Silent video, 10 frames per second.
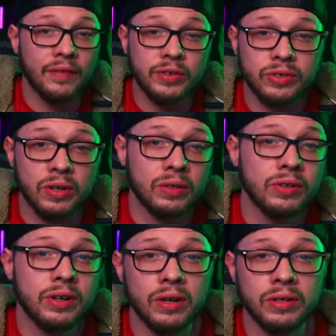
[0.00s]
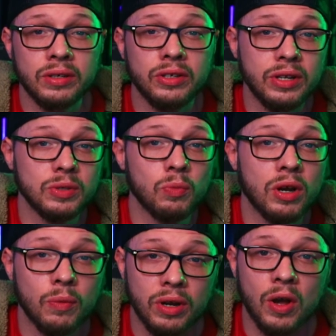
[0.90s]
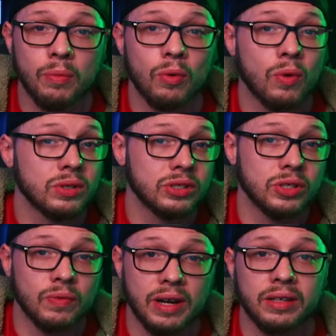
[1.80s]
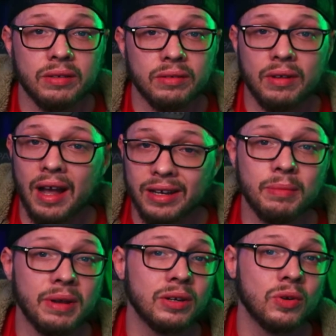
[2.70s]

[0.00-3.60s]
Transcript: If you're struggling in your garden, you need some one-on-one help or just direct on-demand